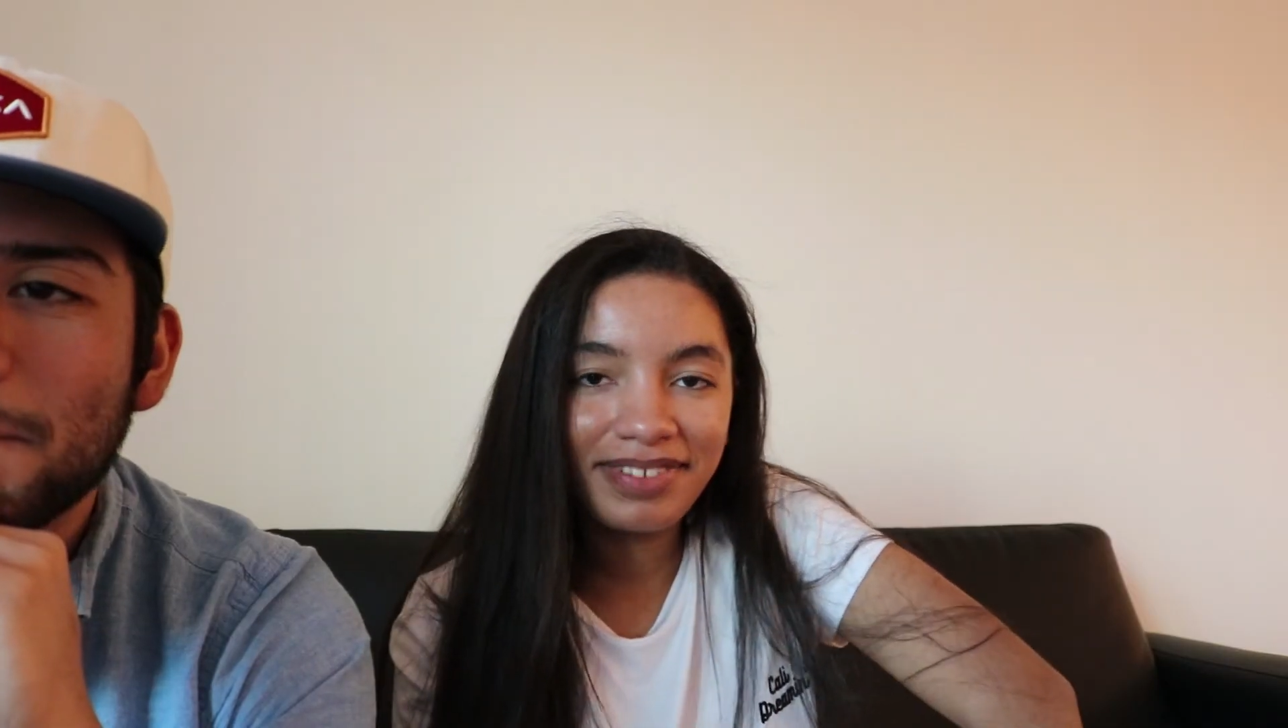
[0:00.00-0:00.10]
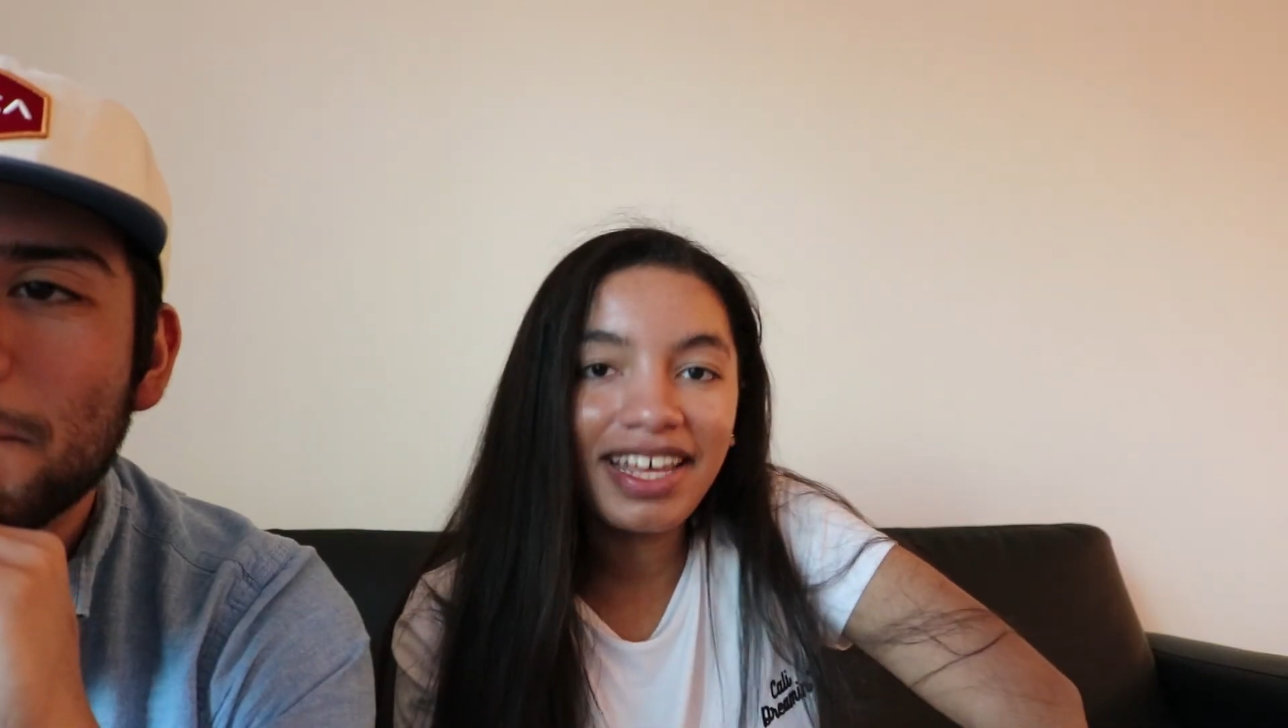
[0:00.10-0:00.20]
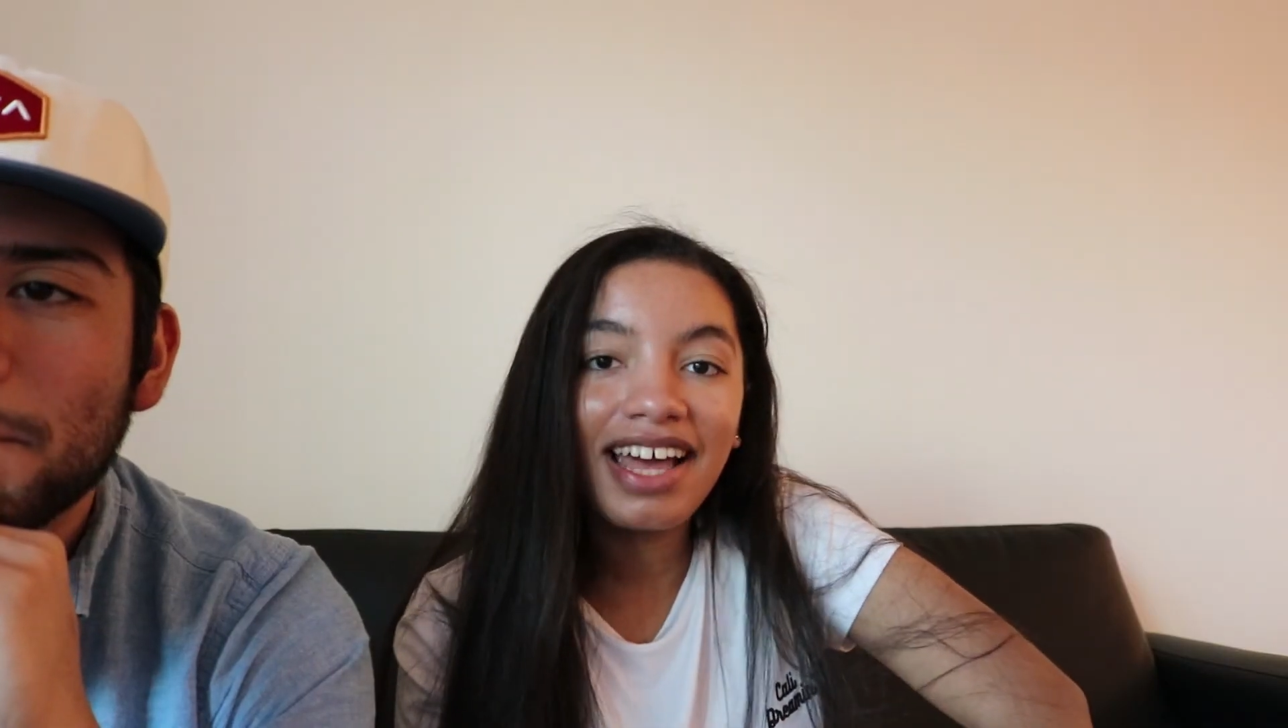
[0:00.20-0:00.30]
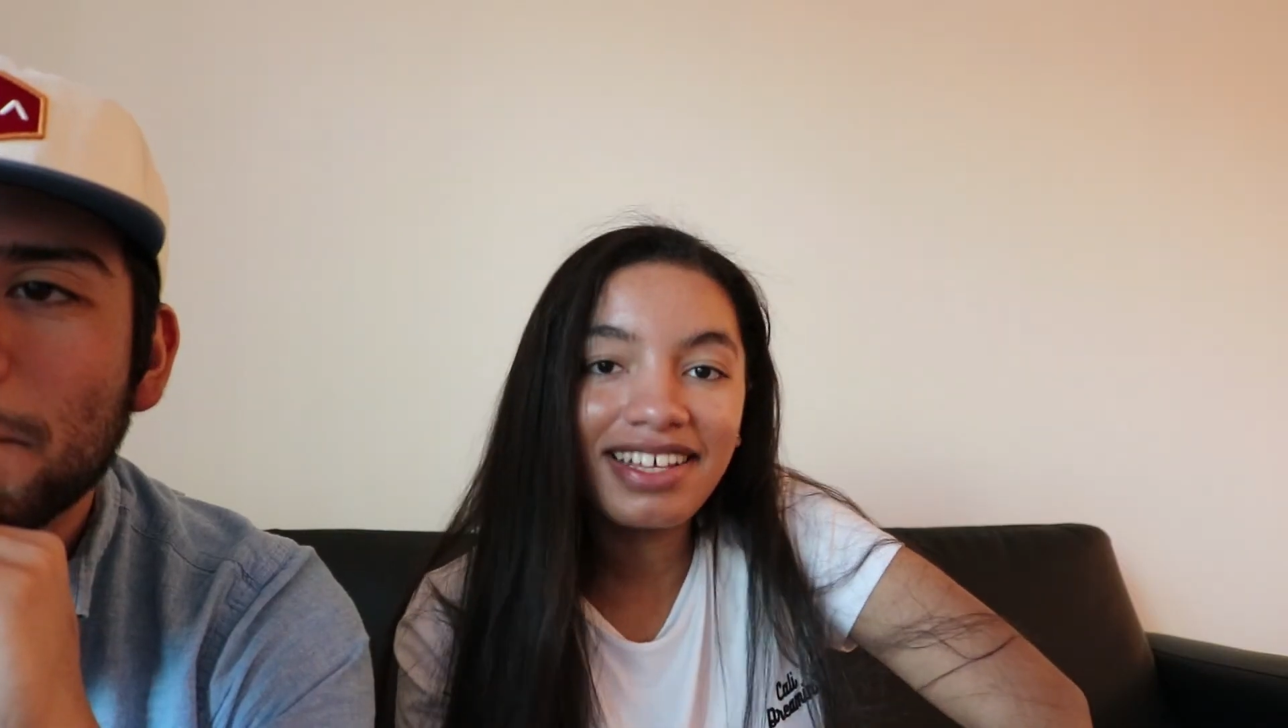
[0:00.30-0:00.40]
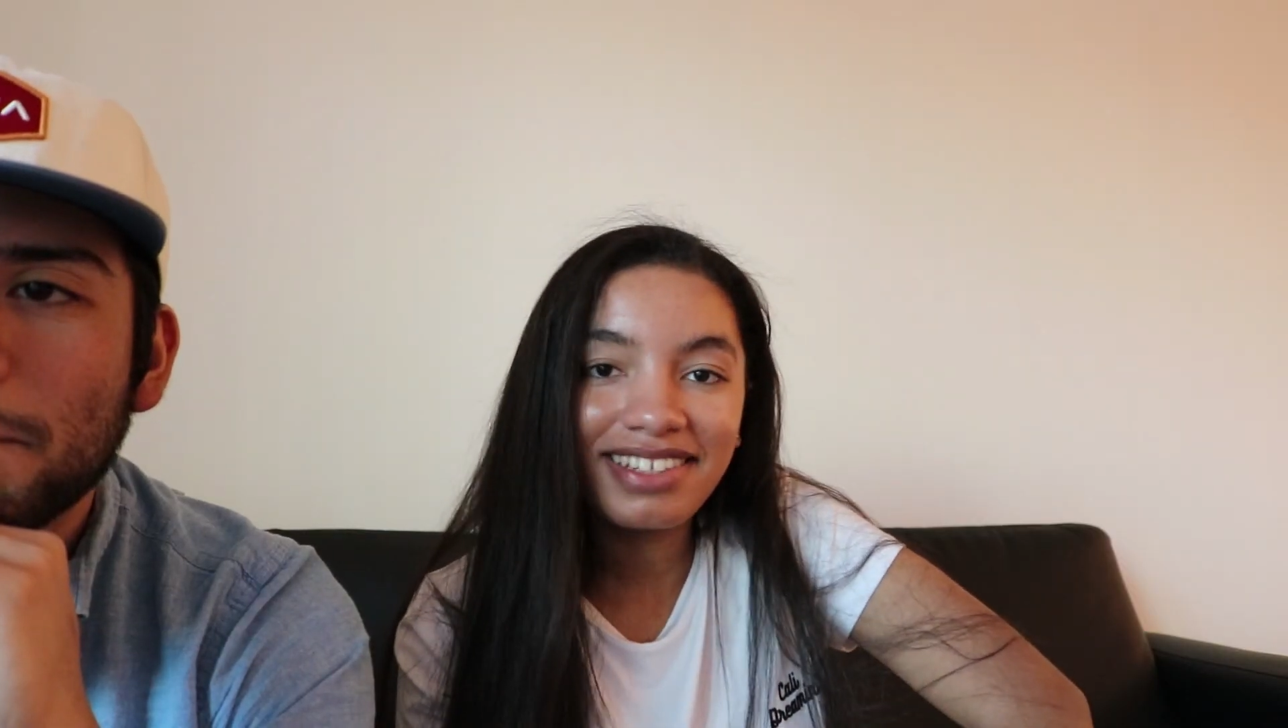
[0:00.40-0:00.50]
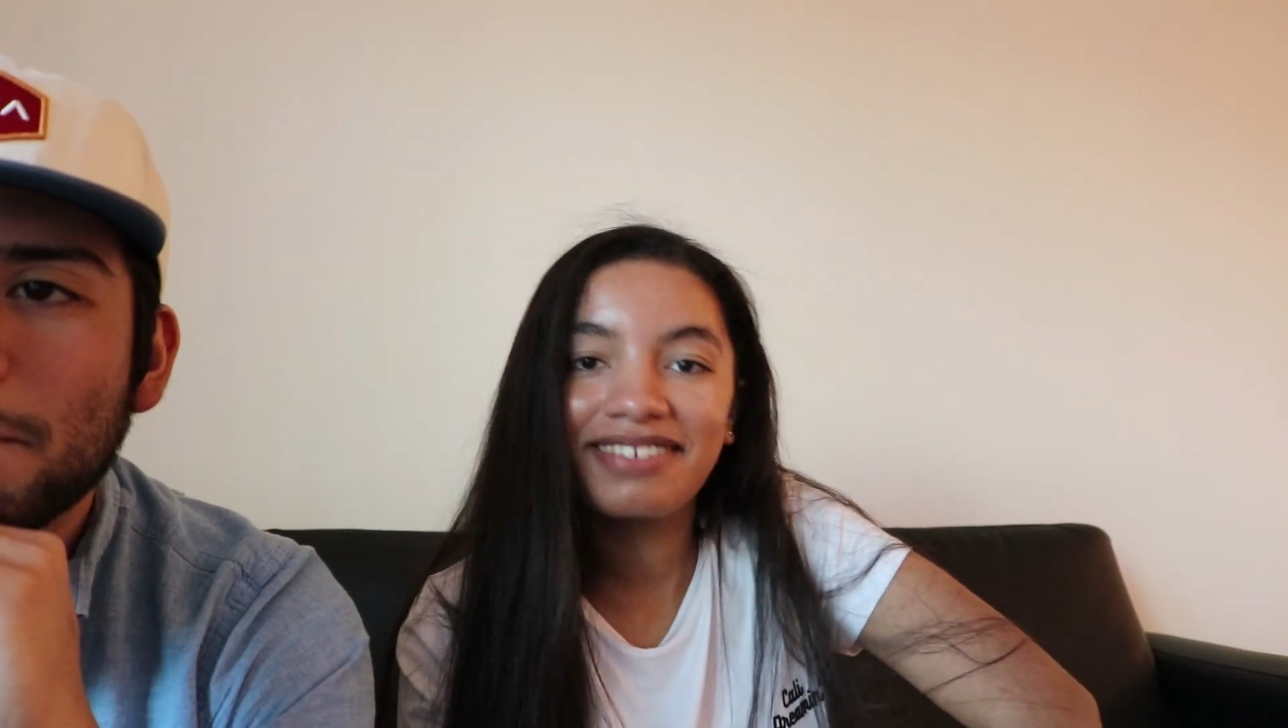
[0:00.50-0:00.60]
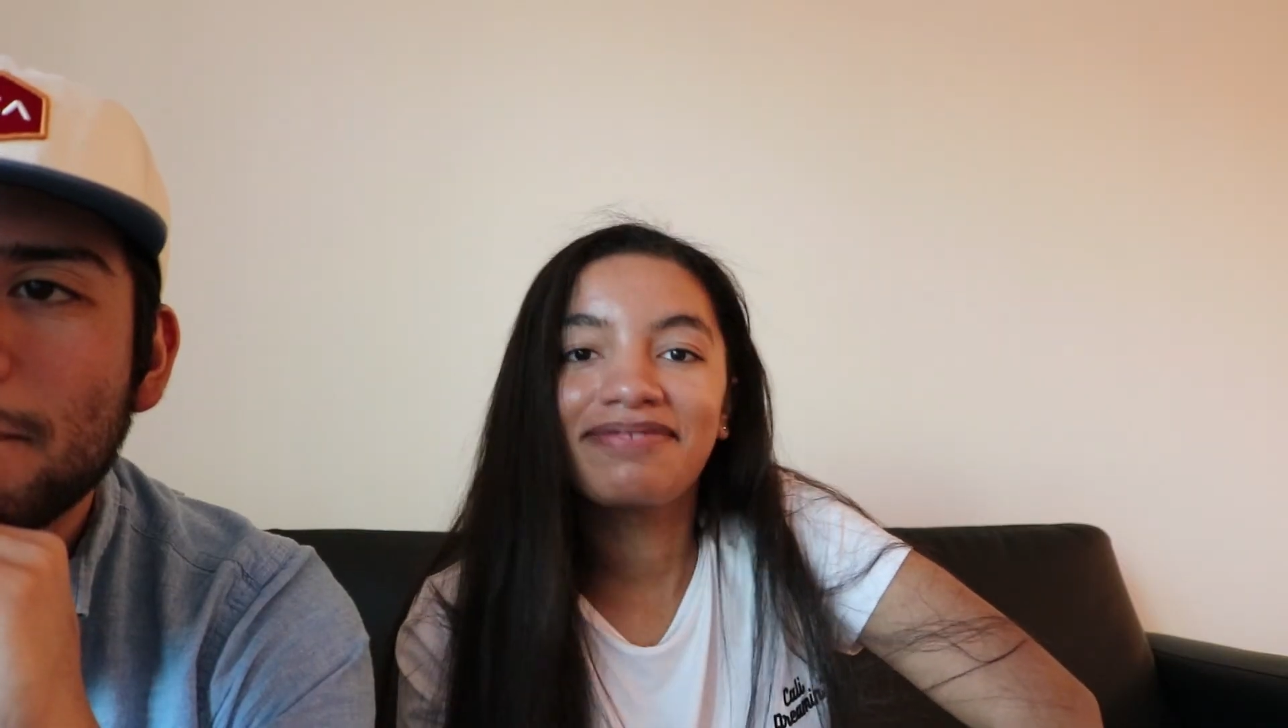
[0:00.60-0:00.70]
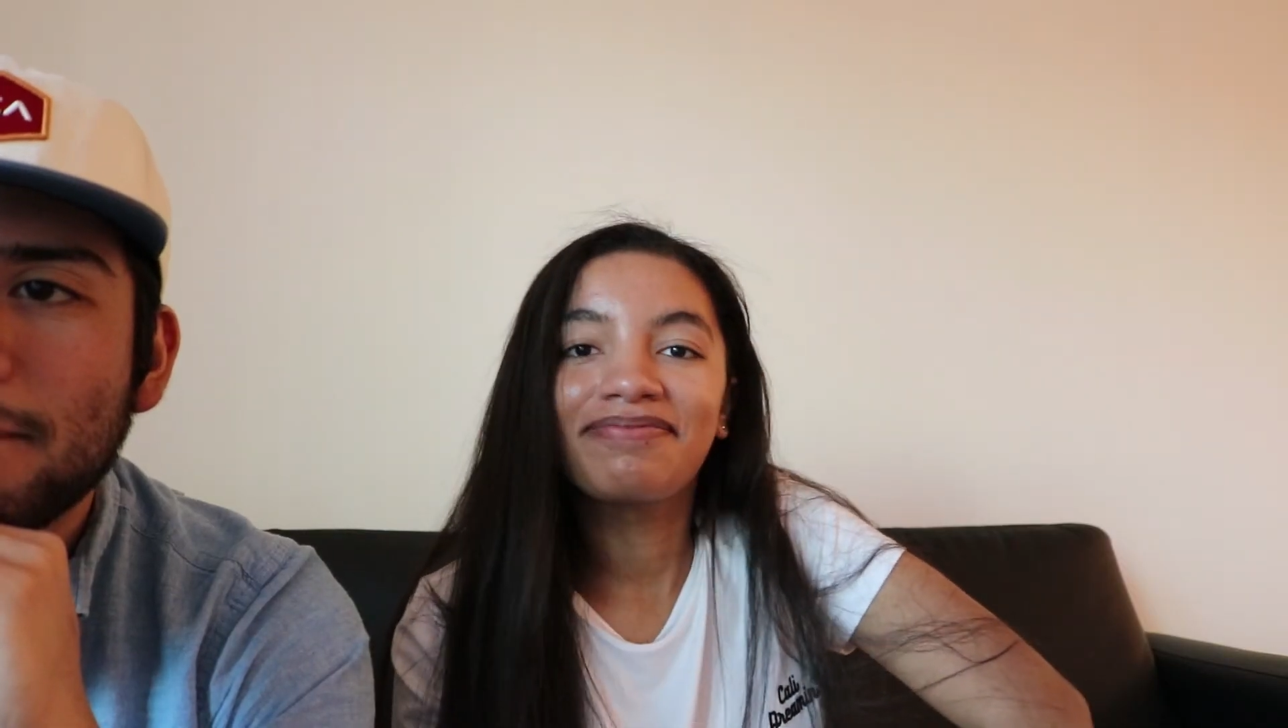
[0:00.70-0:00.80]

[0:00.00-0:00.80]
Guys,